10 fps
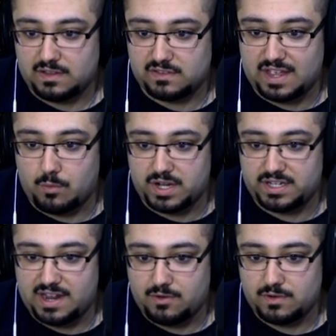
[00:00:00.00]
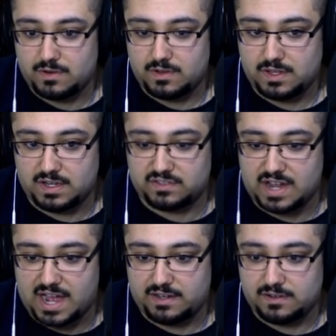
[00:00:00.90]
Is that winning now? It is
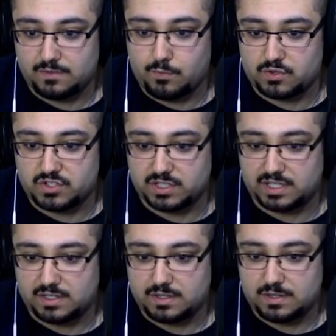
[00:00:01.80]
not, unfortunately.